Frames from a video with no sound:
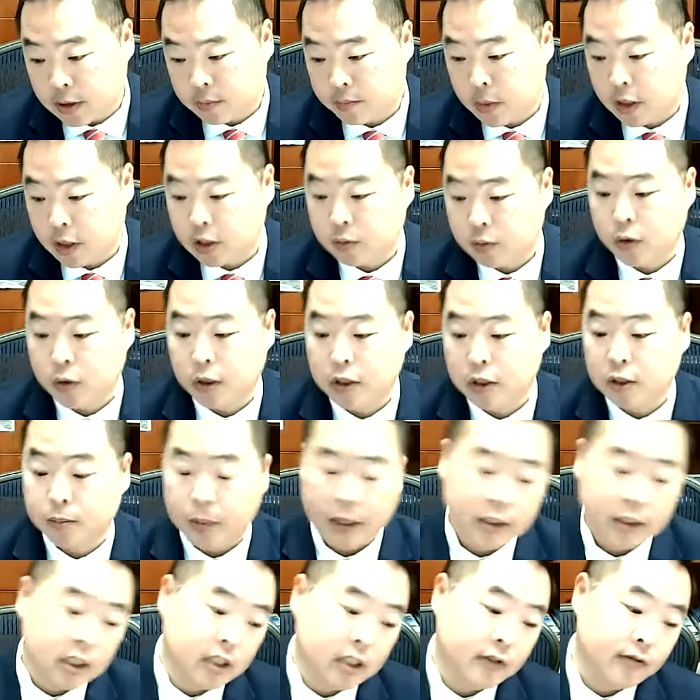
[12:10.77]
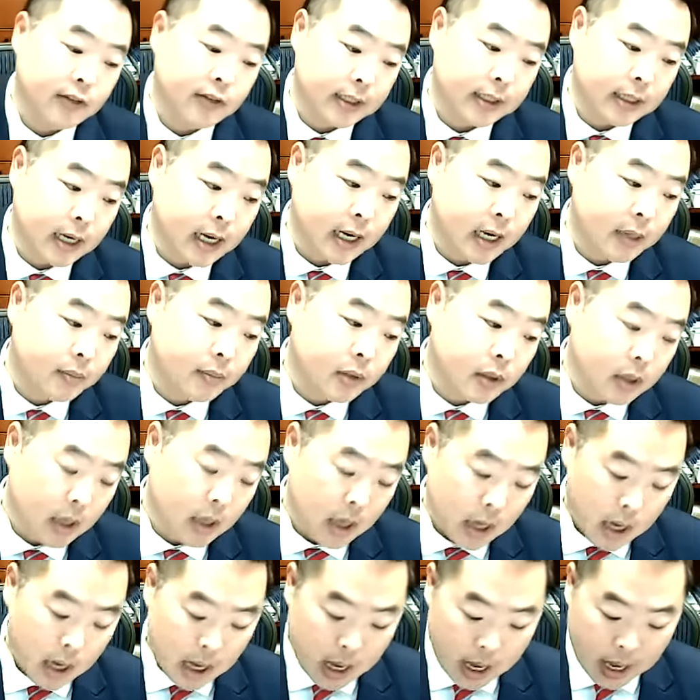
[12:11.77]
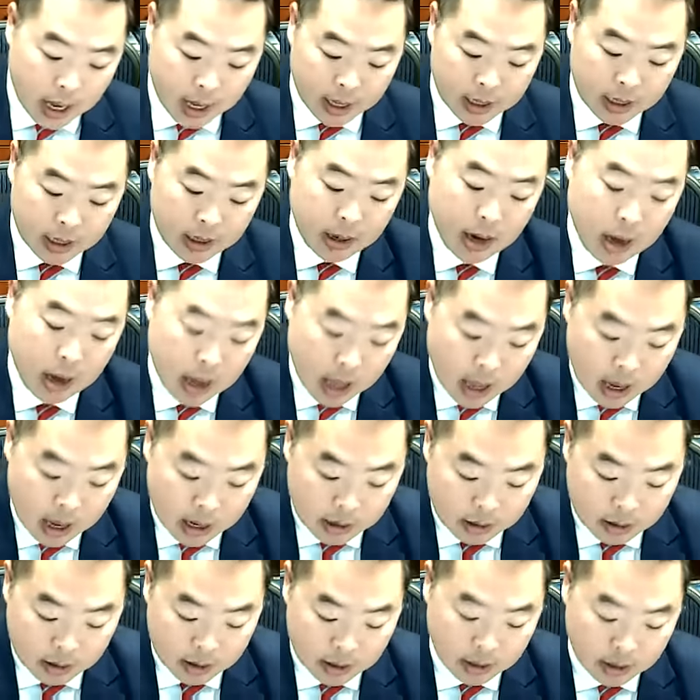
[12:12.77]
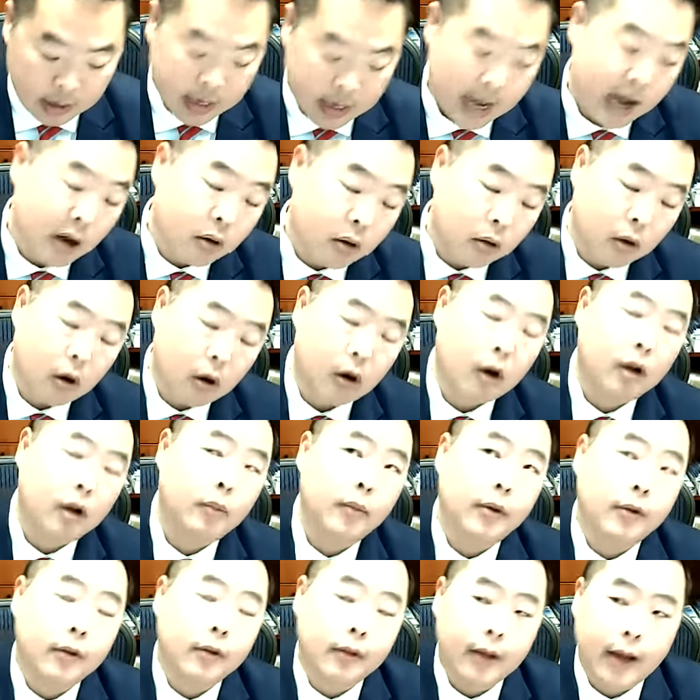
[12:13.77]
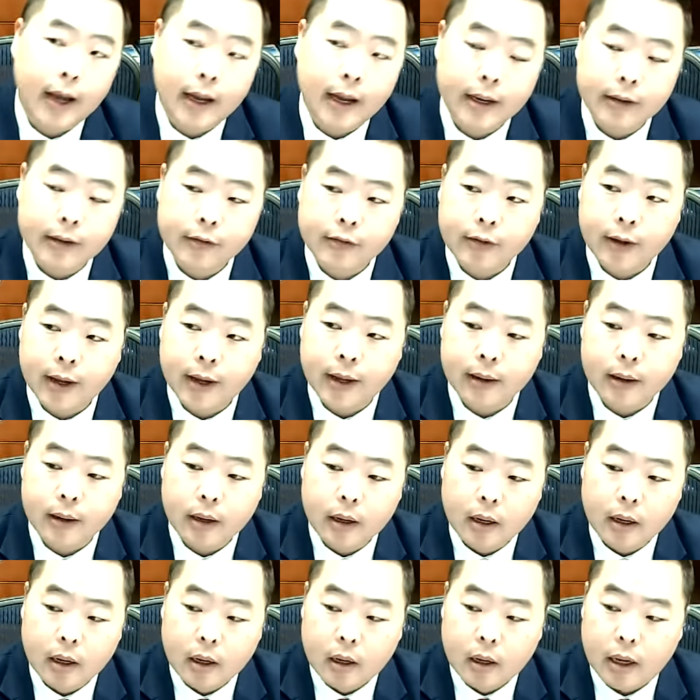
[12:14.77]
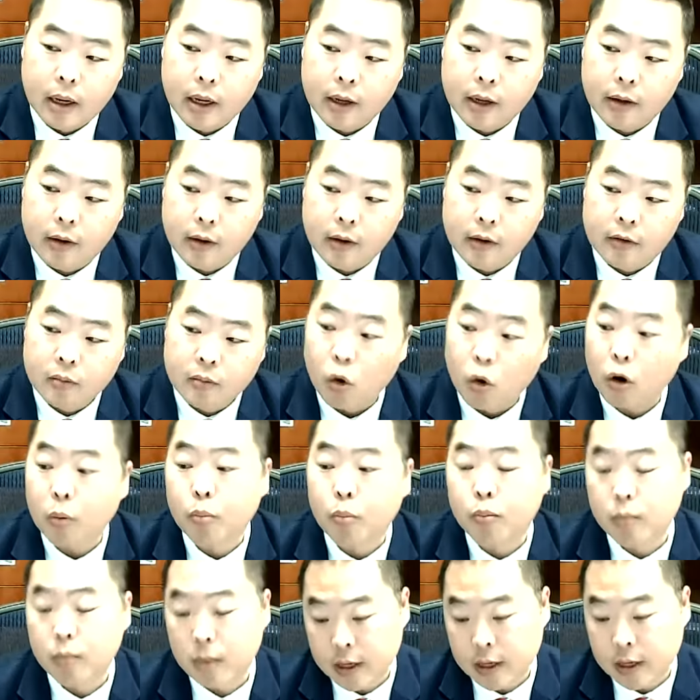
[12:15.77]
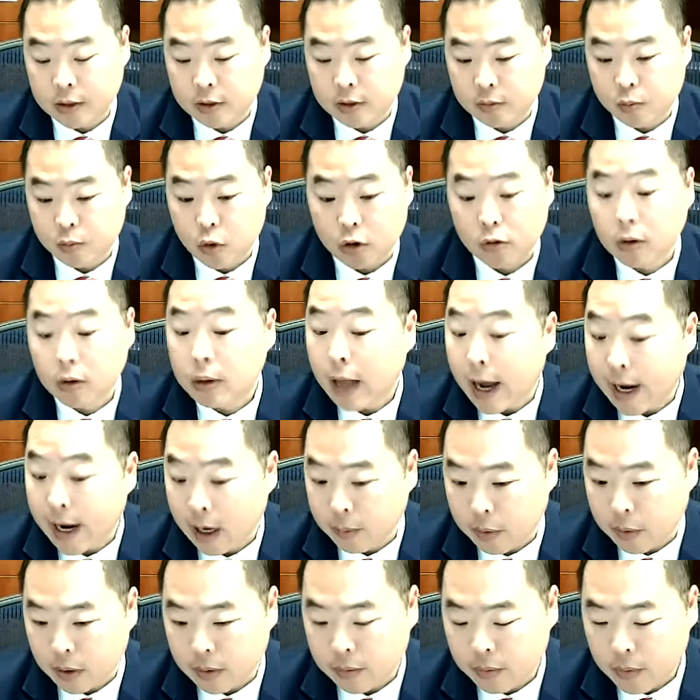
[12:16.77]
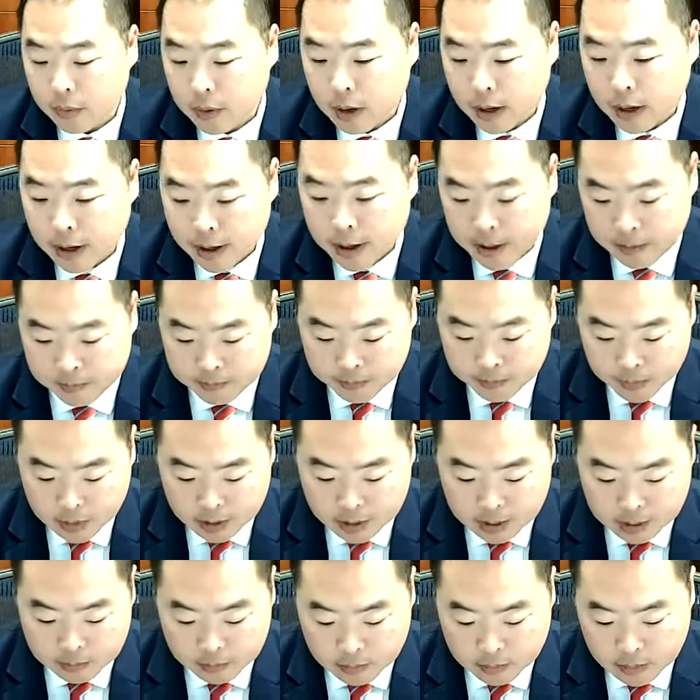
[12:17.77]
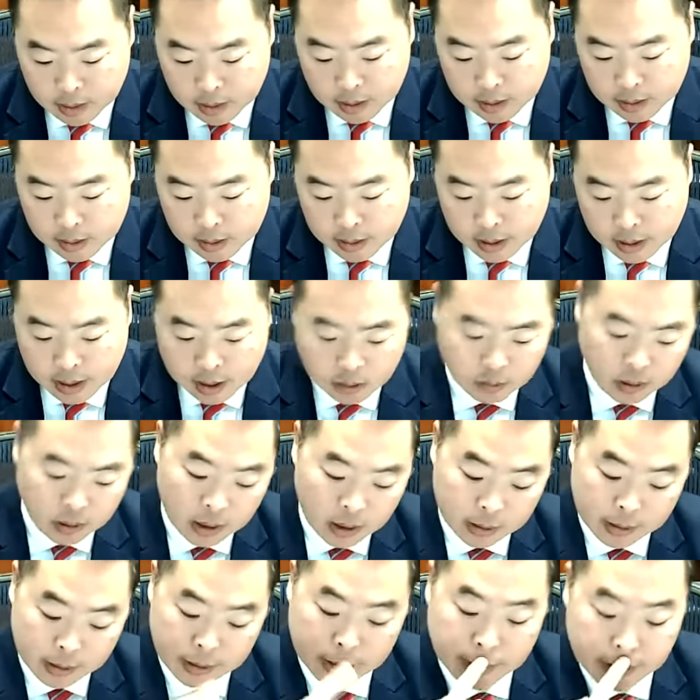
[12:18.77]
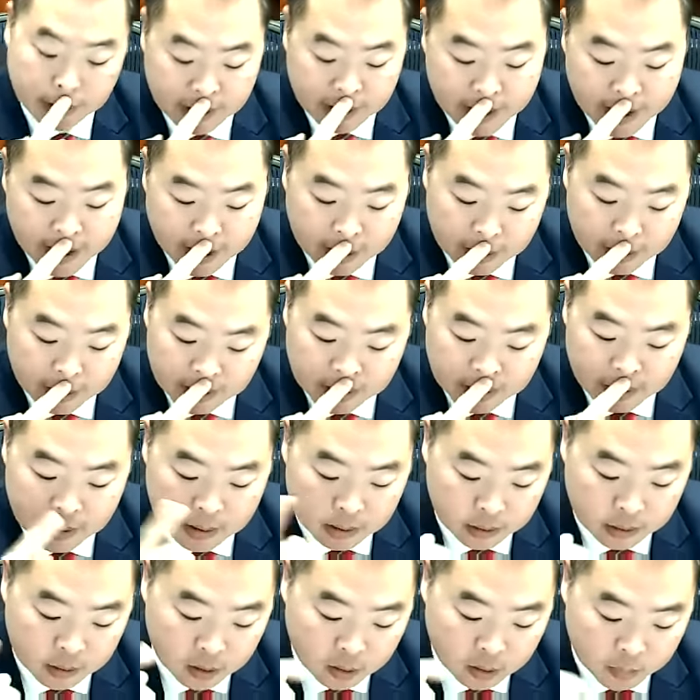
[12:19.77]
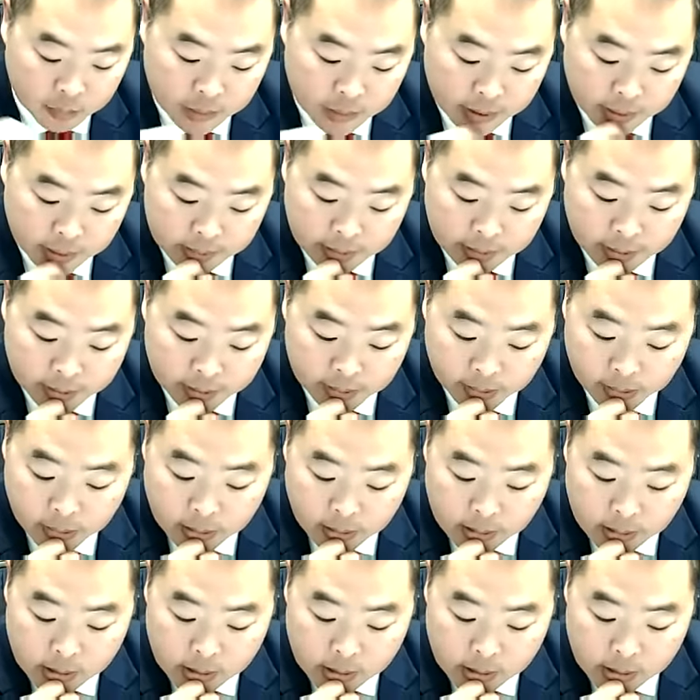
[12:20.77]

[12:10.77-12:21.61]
It's much more expensive at times, and the counter argument to that is that it's more reliable. And I'll get into that in a little bit later.